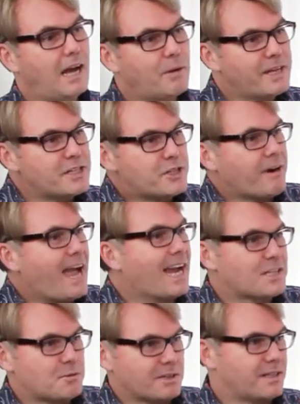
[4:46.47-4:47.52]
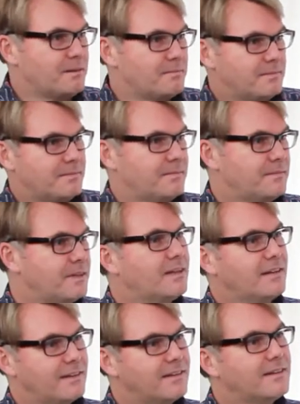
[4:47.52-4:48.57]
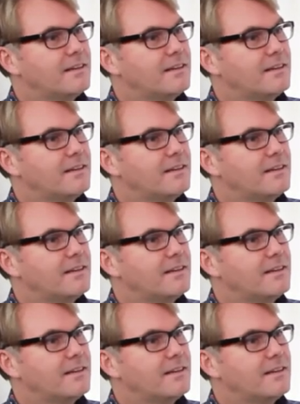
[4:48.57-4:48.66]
How he interacts with them.